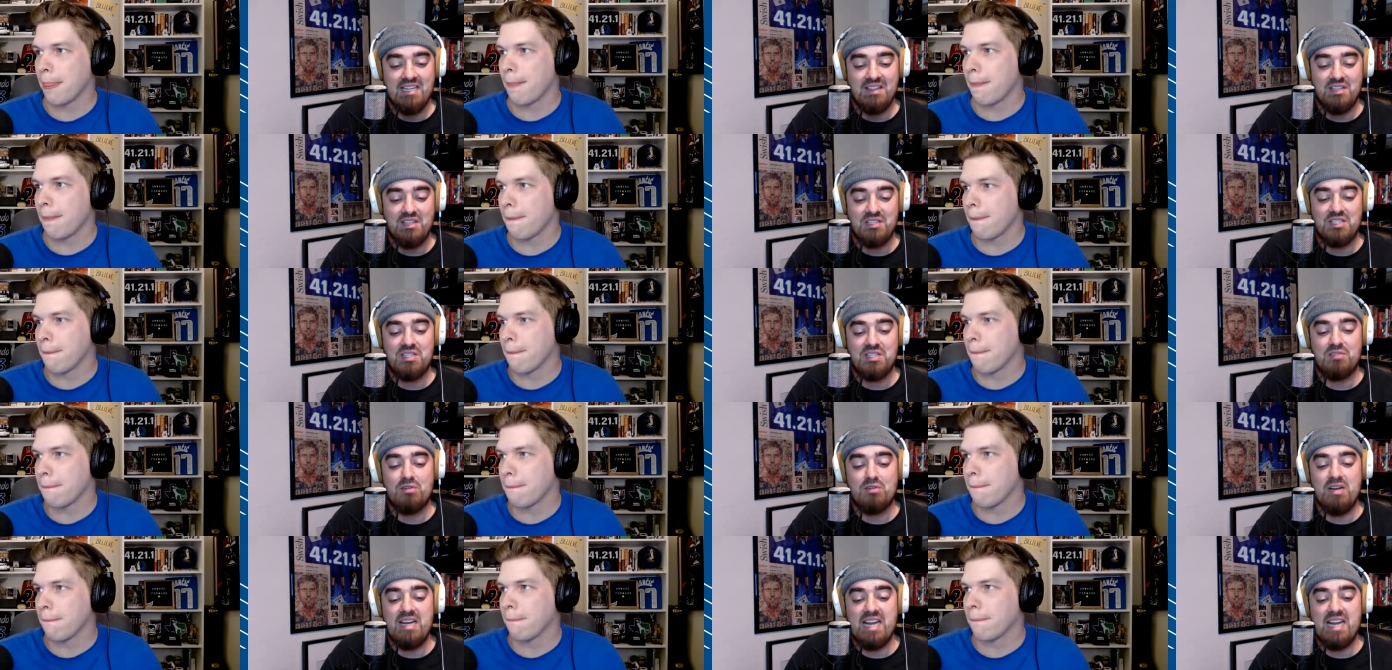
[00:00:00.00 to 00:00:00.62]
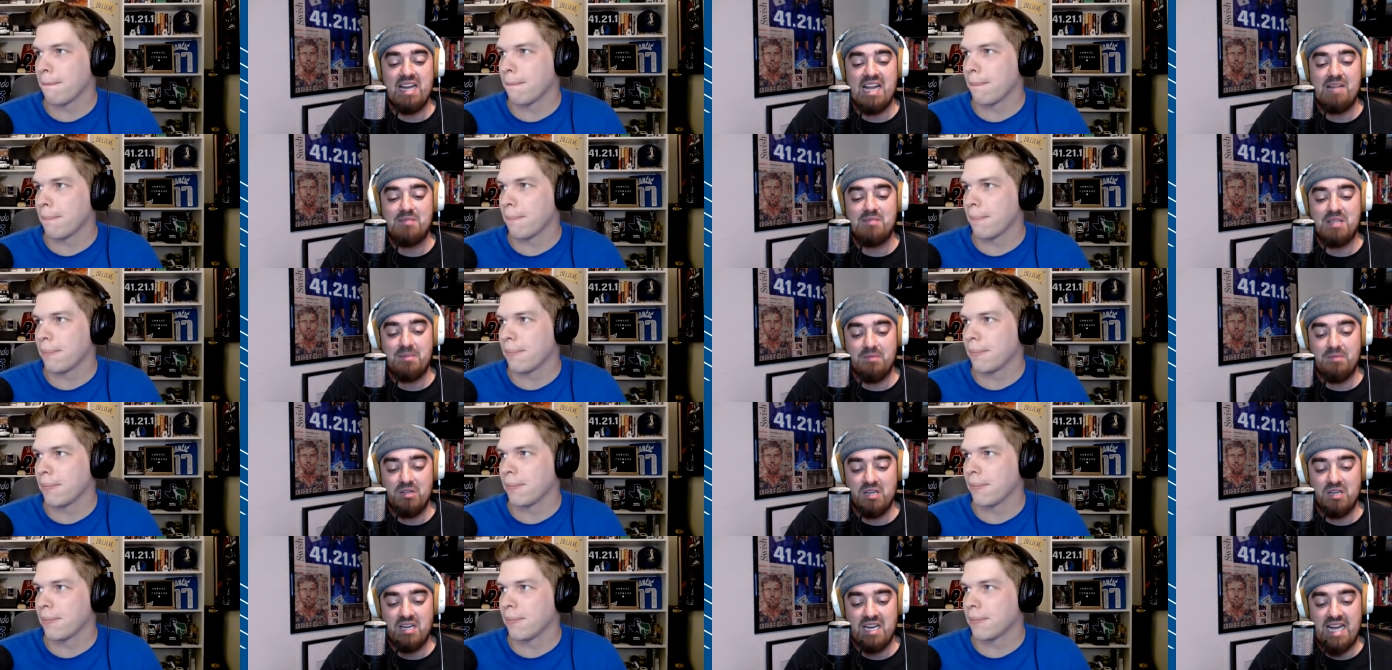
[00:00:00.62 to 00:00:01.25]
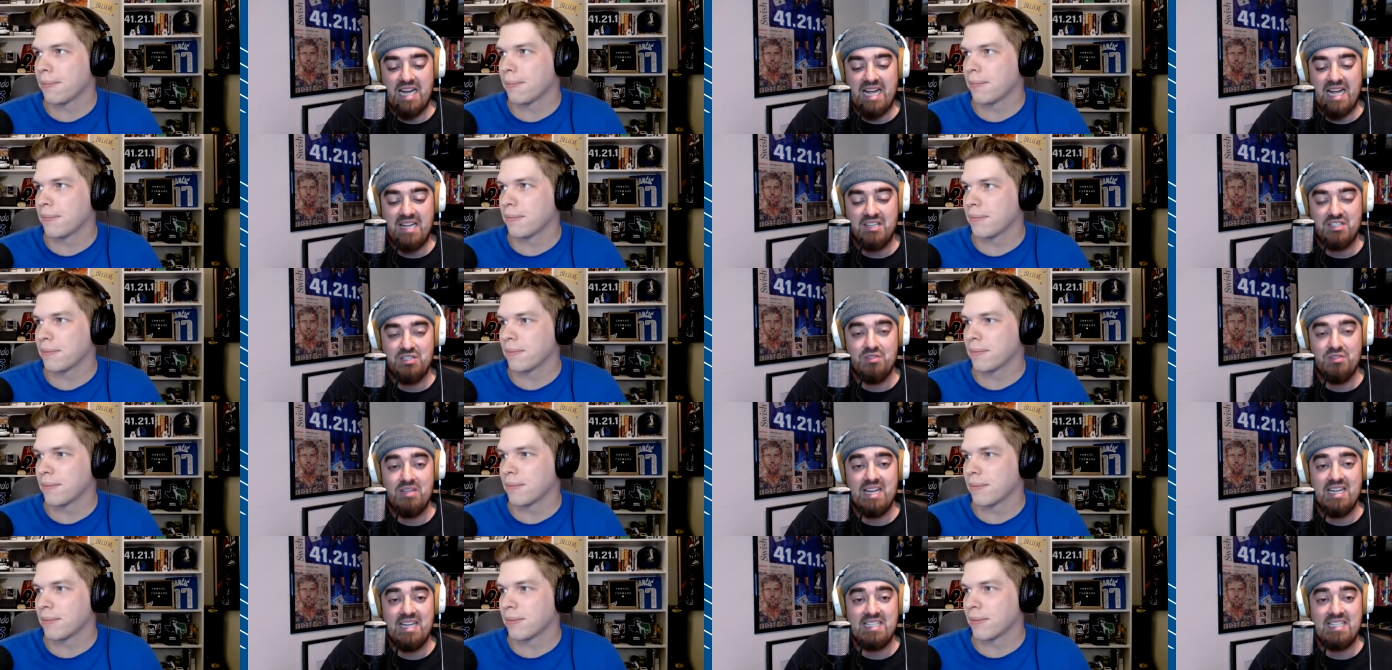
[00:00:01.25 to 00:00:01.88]
Speaker 1: There's three names I'm looking at.
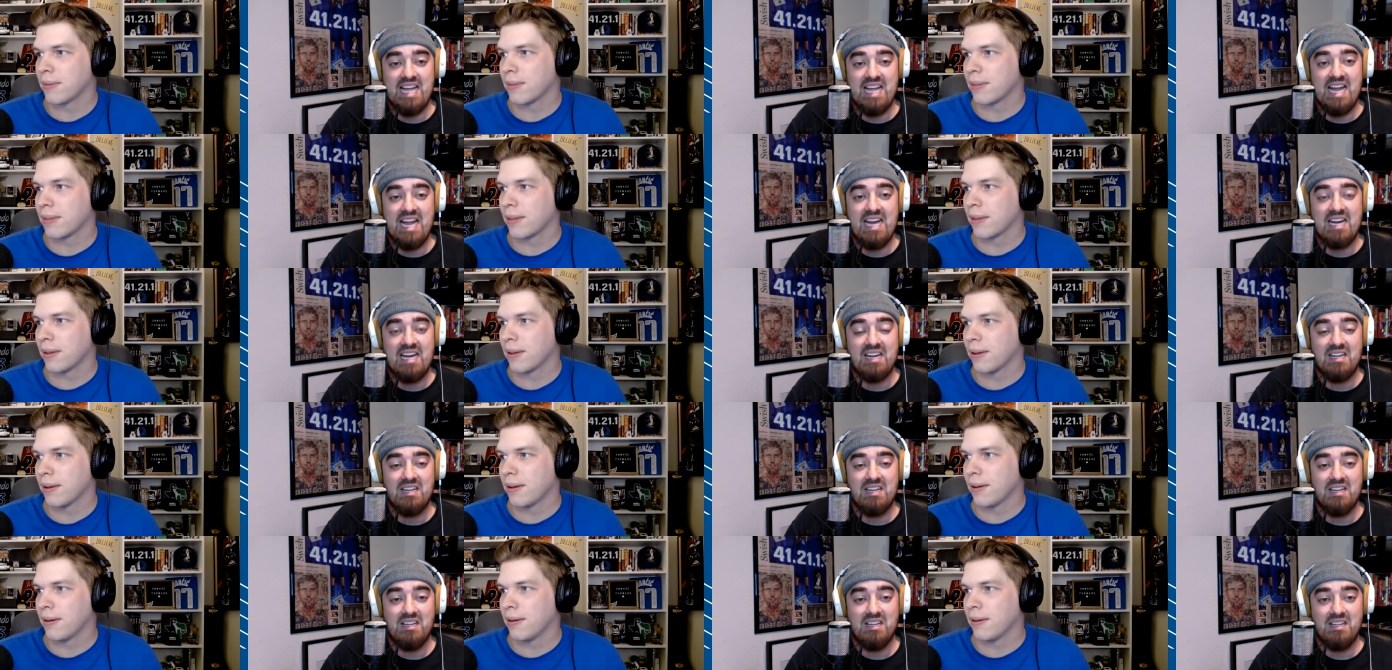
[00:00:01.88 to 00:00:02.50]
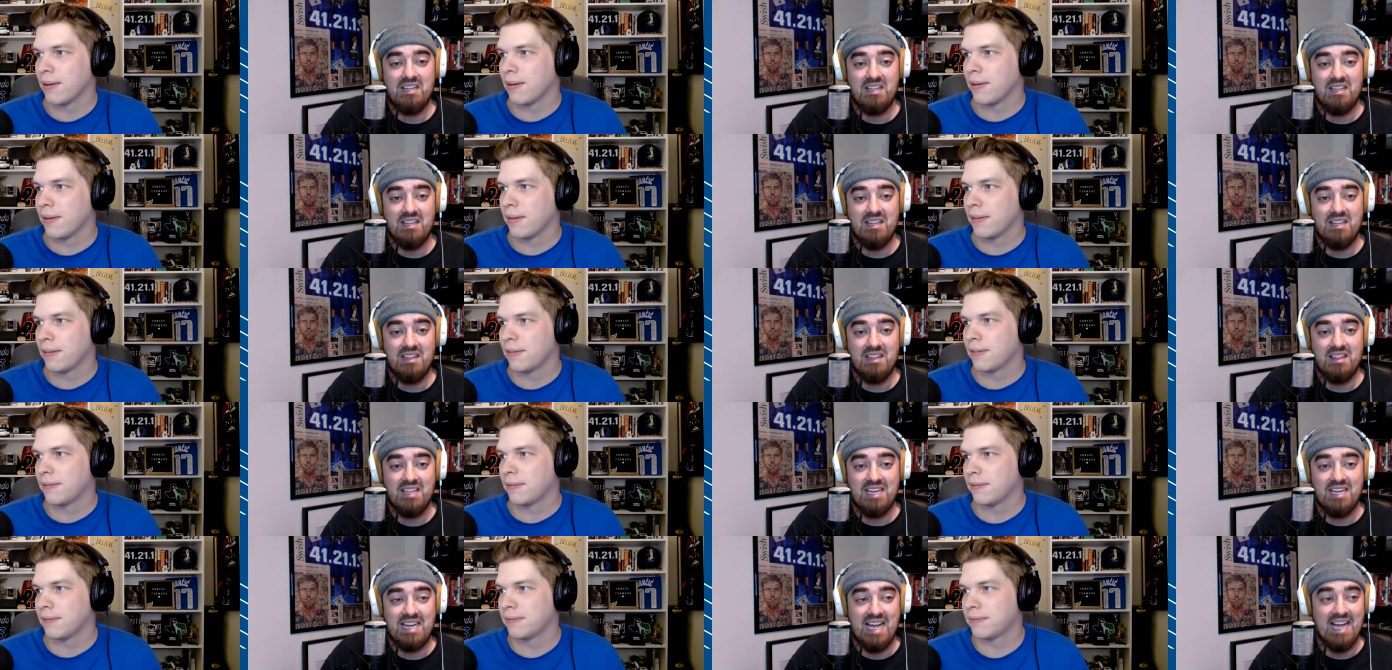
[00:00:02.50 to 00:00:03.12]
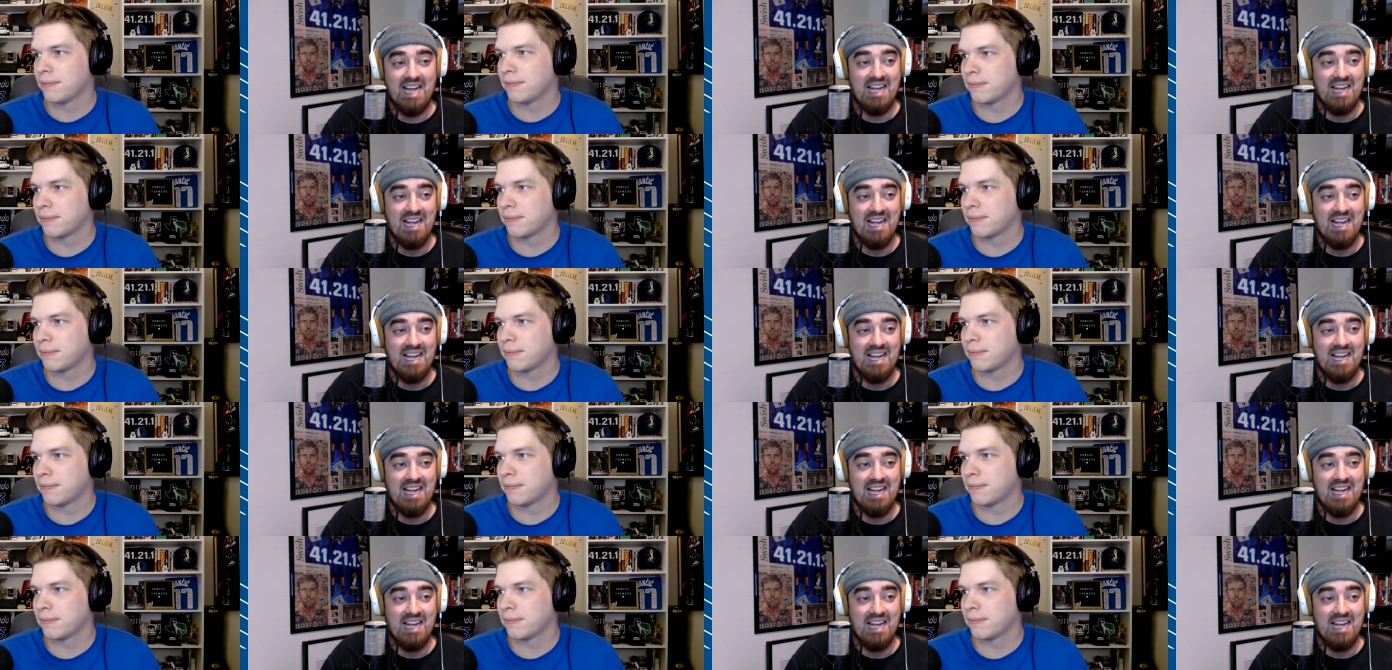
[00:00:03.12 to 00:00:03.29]
Do they take the guy?